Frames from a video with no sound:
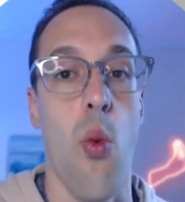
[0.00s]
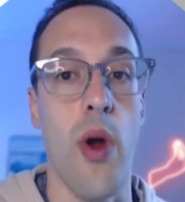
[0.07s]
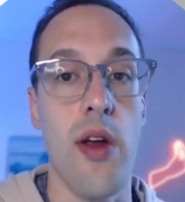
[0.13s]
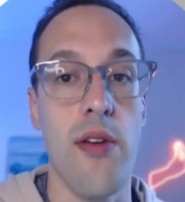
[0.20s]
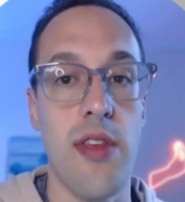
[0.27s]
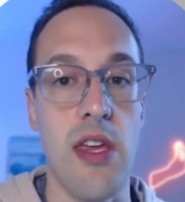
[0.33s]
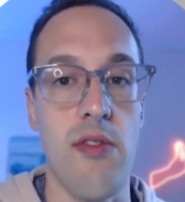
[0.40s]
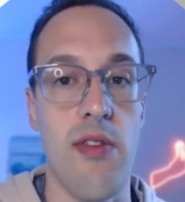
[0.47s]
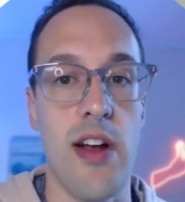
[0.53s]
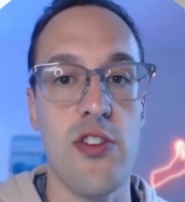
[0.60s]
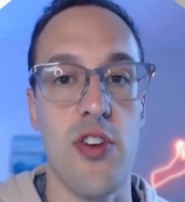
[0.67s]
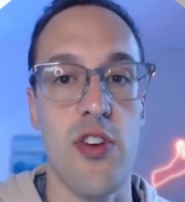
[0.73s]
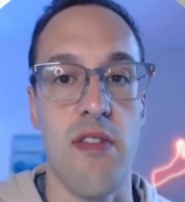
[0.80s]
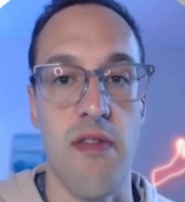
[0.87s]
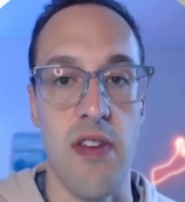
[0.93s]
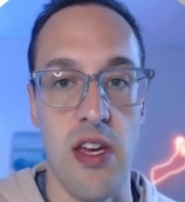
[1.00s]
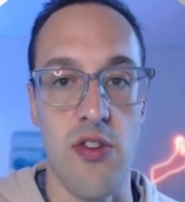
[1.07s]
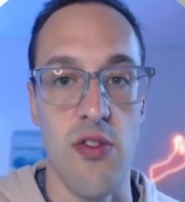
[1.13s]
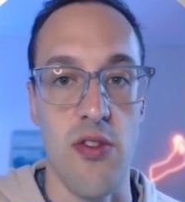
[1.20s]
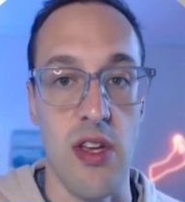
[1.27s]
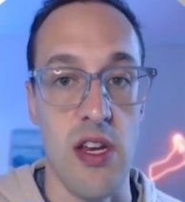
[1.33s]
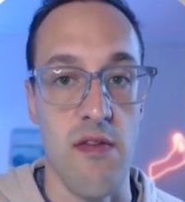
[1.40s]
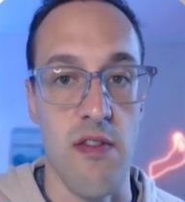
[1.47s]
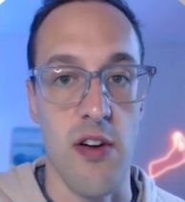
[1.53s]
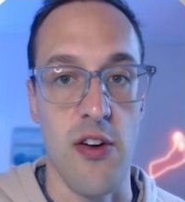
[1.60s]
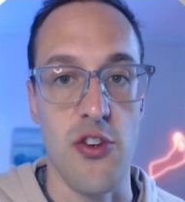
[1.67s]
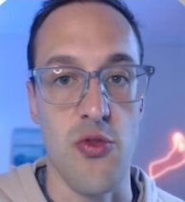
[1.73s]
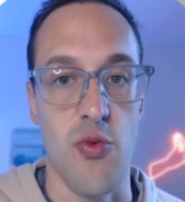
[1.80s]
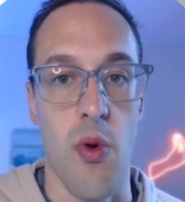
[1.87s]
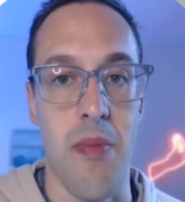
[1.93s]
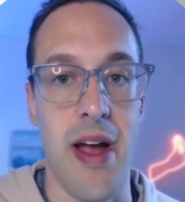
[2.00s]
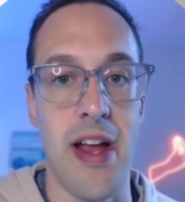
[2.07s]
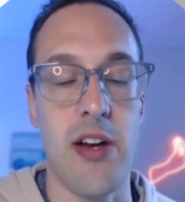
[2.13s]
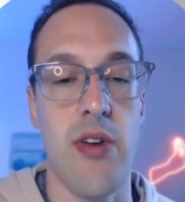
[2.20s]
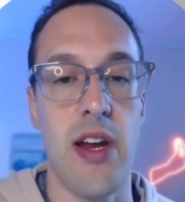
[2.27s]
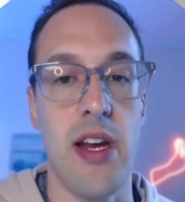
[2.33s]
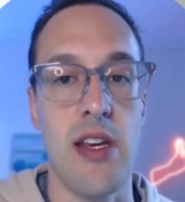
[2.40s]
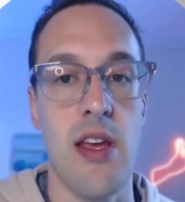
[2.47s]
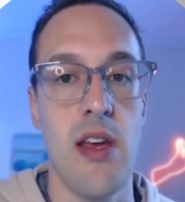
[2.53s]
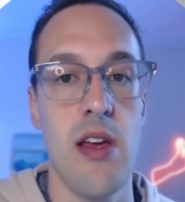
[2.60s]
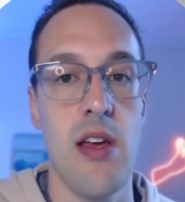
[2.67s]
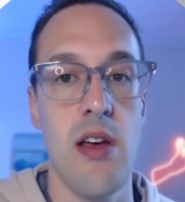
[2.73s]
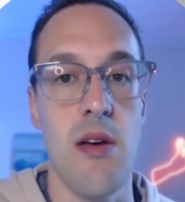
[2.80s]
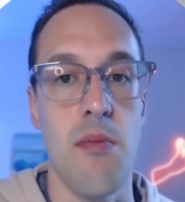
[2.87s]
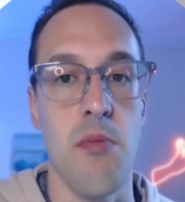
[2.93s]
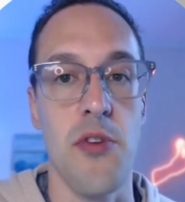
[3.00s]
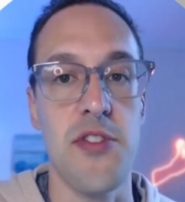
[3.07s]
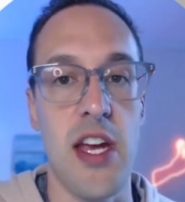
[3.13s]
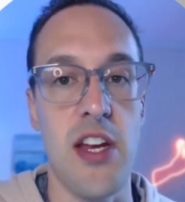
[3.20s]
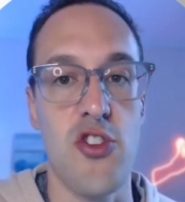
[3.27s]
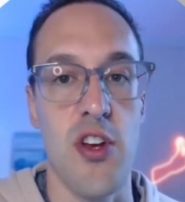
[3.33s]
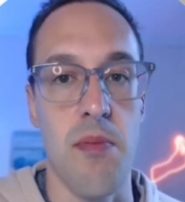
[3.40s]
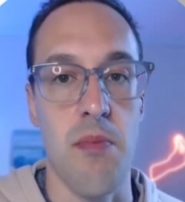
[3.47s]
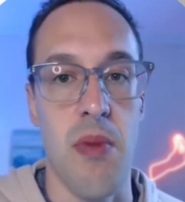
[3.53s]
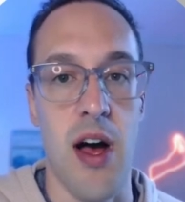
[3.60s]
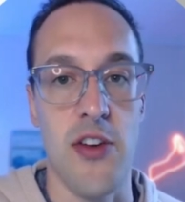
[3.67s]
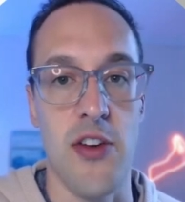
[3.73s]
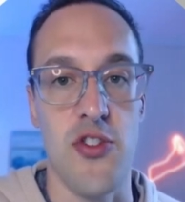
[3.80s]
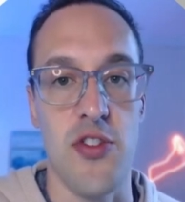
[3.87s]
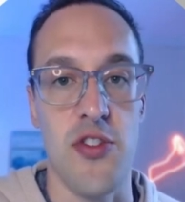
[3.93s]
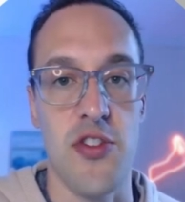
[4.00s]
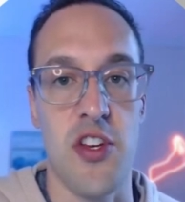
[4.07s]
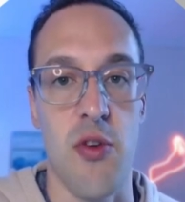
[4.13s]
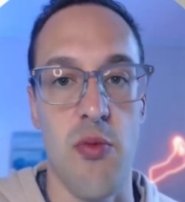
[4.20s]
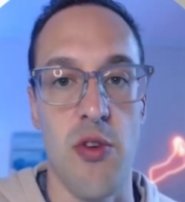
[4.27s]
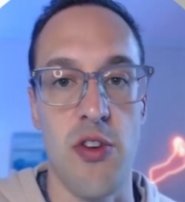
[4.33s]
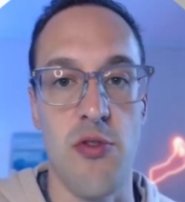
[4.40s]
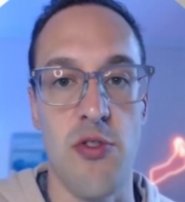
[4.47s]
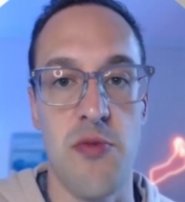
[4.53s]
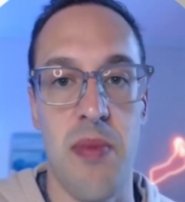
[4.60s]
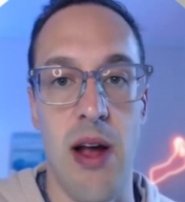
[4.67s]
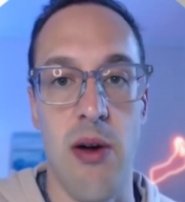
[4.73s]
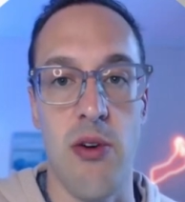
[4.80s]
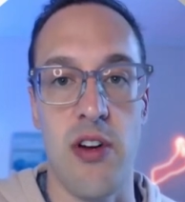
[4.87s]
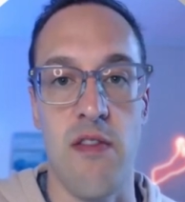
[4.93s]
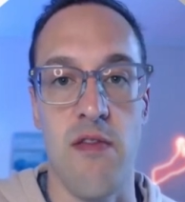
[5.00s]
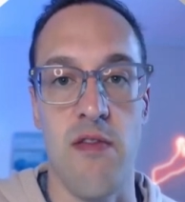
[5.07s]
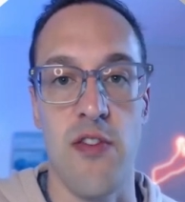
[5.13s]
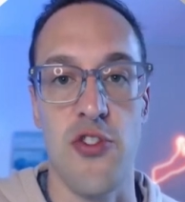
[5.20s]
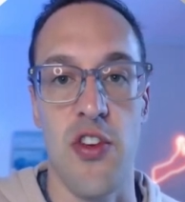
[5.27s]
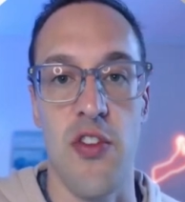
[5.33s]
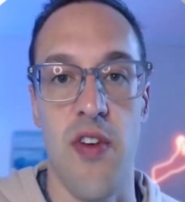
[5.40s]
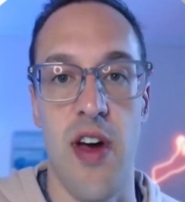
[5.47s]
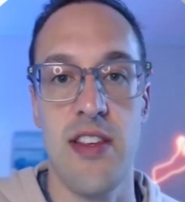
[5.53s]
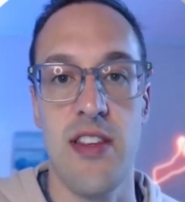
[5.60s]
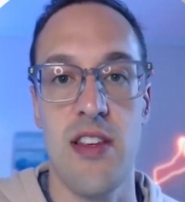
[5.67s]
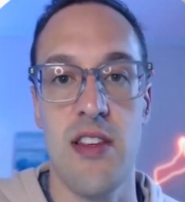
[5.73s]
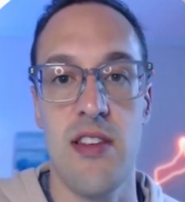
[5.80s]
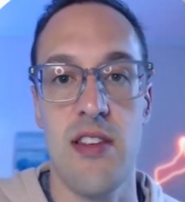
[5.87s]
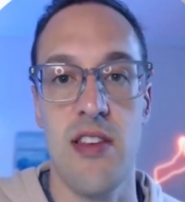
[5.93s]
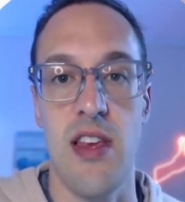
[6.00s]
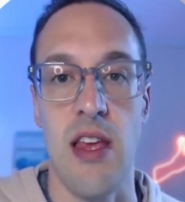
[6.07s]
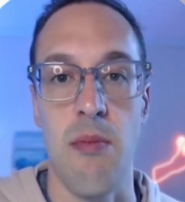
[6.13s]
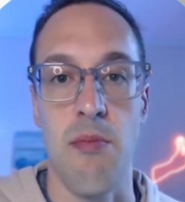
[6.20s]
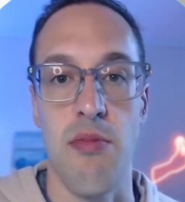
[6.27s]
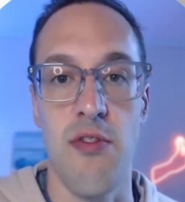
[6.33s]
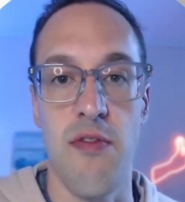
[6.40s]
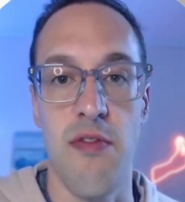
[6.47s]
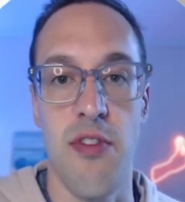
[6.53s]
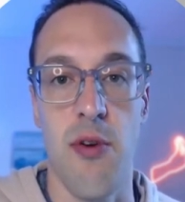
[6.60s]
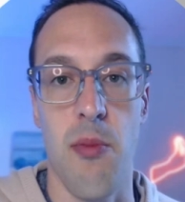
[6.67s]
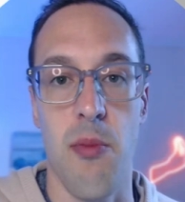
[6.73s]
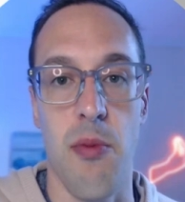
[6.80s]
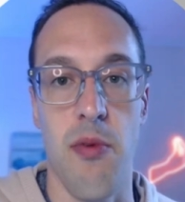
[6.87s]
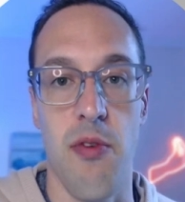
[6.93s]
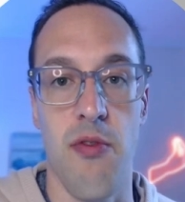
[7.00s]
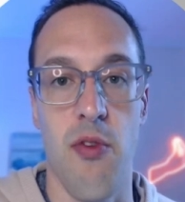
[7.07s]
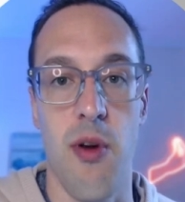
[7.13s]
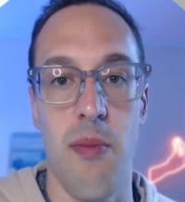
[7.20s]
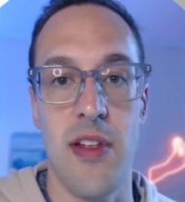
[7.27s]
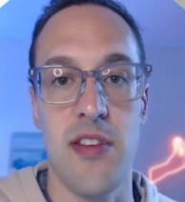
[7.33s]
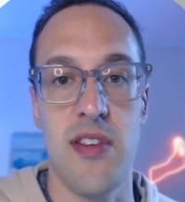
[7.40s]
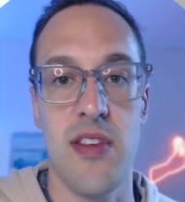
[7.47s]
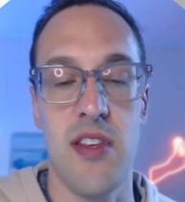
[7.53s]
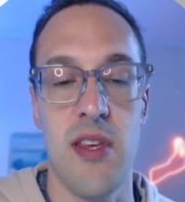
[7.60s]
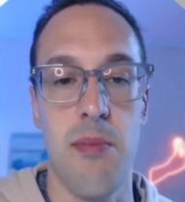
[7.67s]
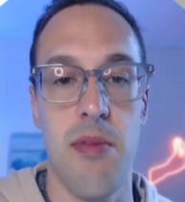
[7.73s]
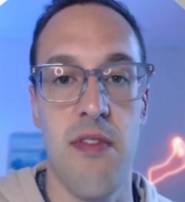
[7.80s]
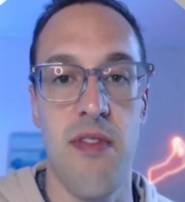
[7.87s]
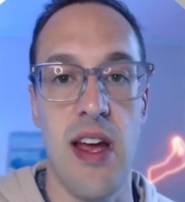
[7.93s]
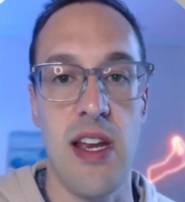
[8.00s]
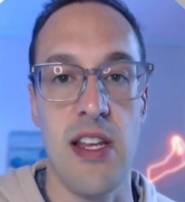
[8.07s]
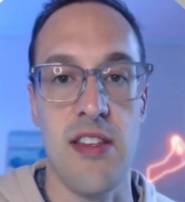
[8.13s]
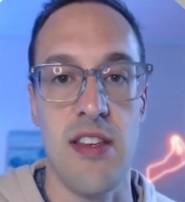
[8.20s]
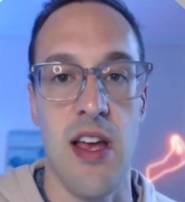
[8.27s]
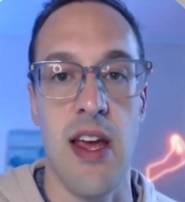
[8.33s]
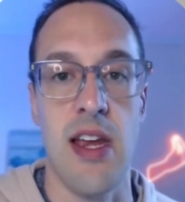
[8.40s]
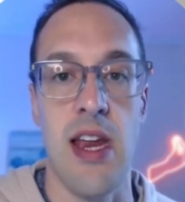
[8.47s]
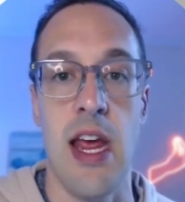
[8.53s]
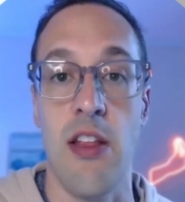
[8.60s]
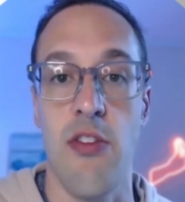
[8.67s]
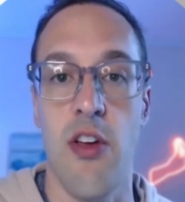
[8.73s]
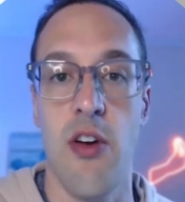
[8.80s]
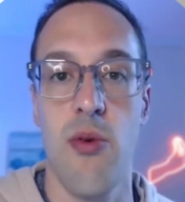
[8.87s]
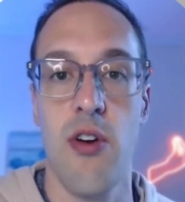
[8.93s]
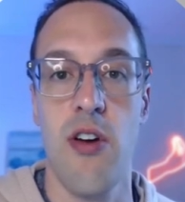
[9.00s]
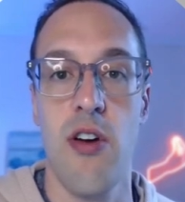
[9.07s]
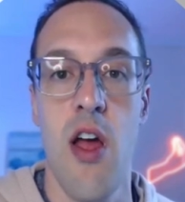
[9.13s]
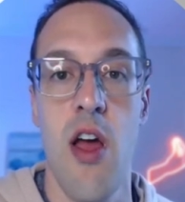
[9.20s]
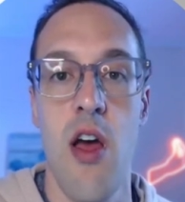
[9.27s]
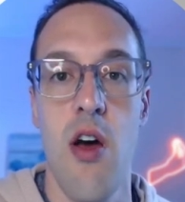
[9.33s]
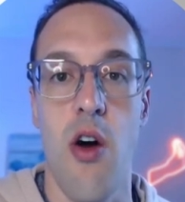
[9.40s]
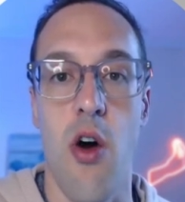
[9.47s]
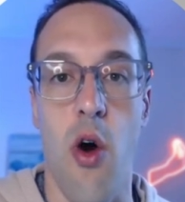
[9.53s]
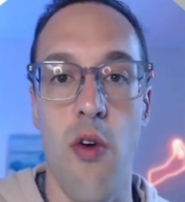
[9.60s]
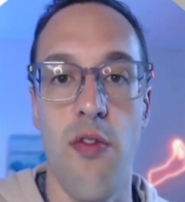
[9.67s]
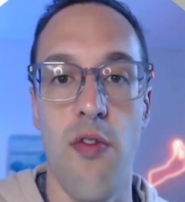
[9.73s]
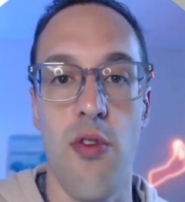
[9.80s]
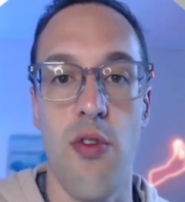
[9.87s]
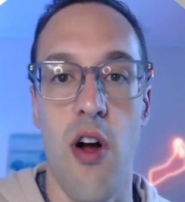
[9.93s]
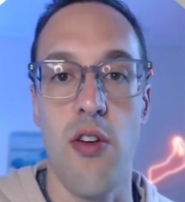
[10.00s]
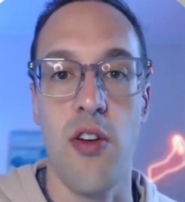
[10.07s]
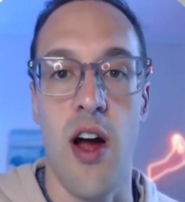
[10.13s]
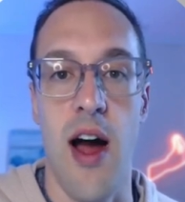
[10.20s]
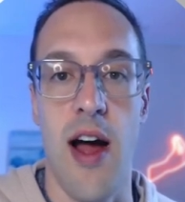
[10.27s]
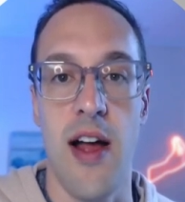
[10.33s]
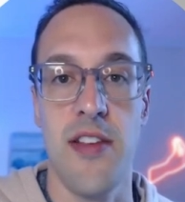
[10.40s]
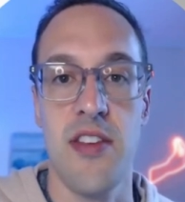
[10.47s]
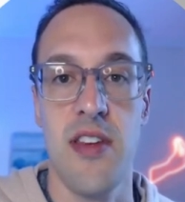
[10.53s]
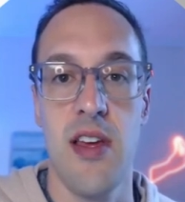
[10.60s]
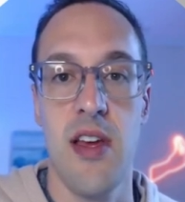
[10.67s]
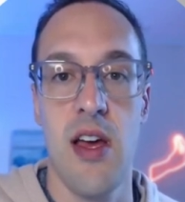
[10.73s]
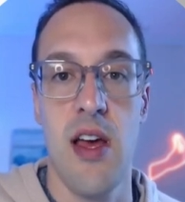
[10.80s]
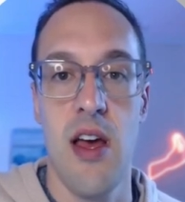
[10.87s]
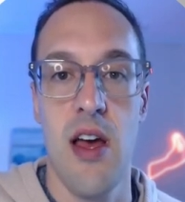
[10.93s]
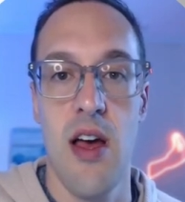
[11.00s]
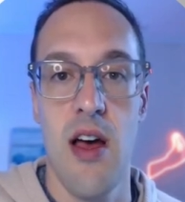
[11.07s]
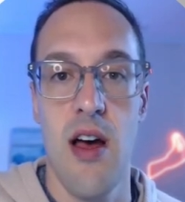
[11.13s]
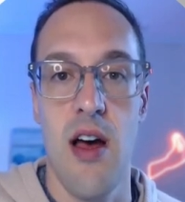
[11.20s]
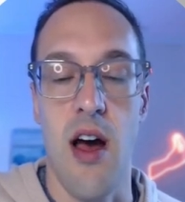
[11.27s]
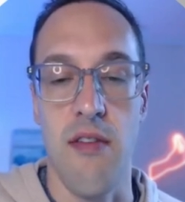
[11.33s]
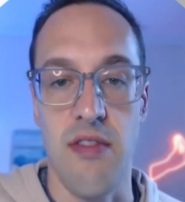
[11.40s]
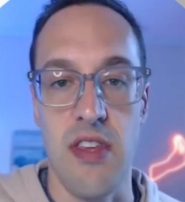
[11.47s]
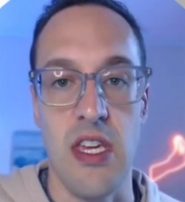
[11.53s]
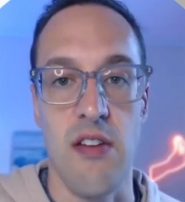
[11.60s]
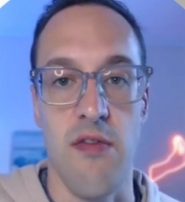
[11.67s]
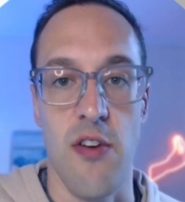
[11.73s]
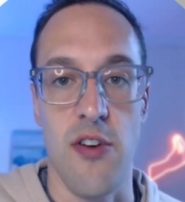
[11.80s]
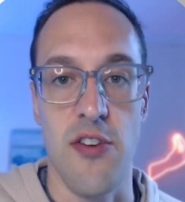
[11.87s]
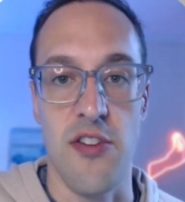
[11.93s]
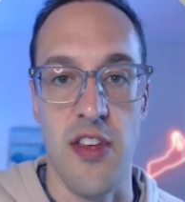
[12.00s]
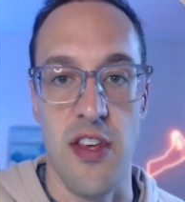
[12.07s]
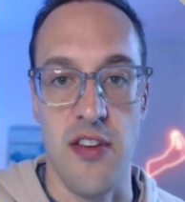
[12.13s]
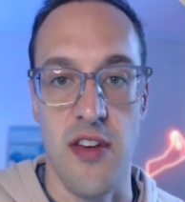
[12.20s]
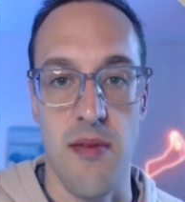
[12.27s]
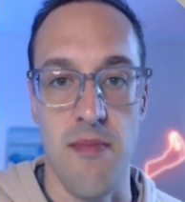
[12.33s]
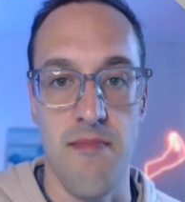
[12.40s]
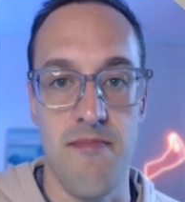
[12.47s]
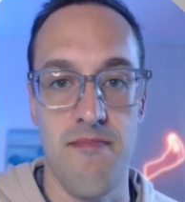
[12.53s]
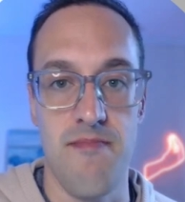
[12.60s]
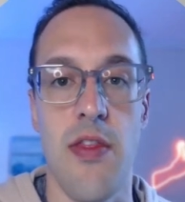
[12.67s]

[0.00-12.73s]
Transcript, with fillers: where the electric vehicle inverters will migrate multi chip modules to reduce power conversion losses, improve thermal performance, simplify design, and lower overall cost of the inverter system.